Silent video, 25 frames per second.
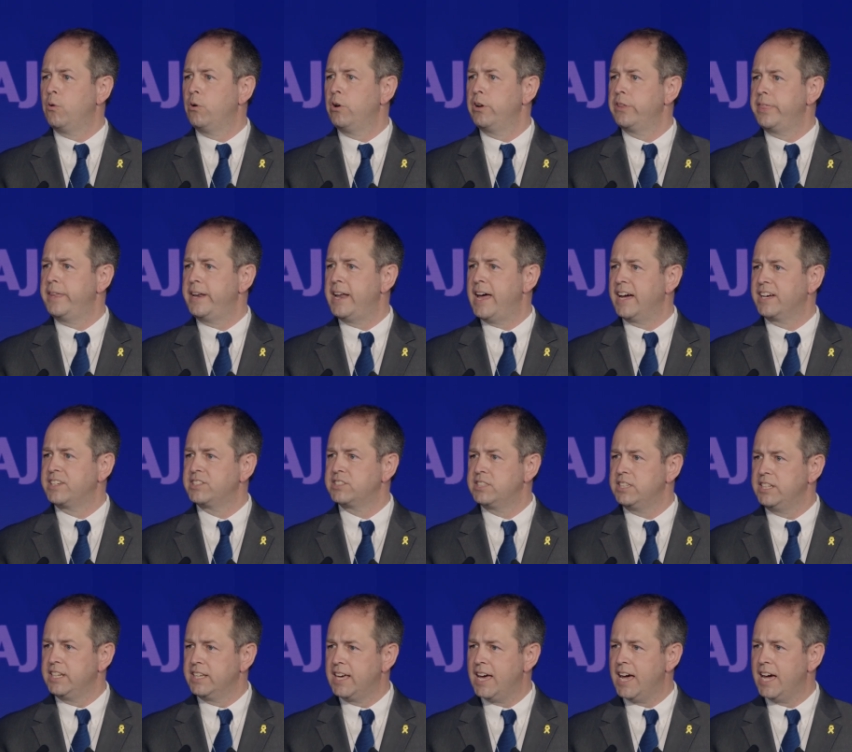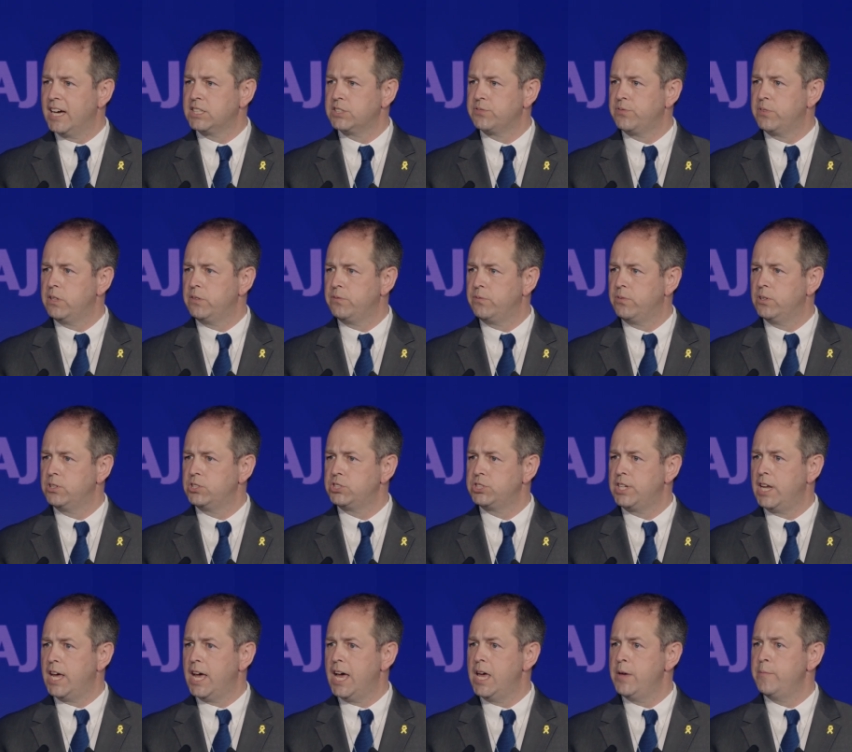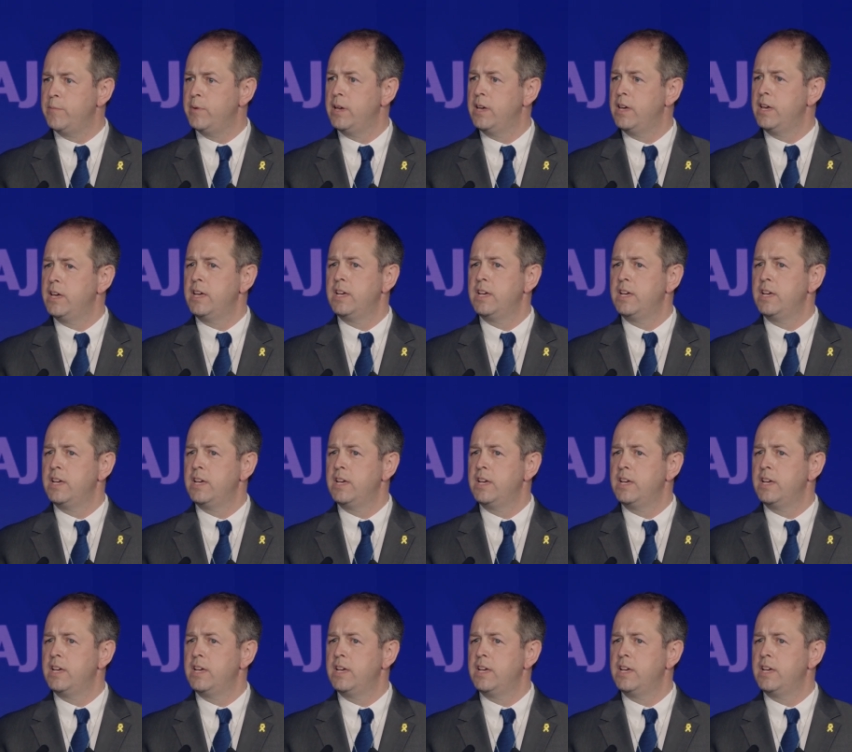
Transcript: Orthodox synagogues for the first time,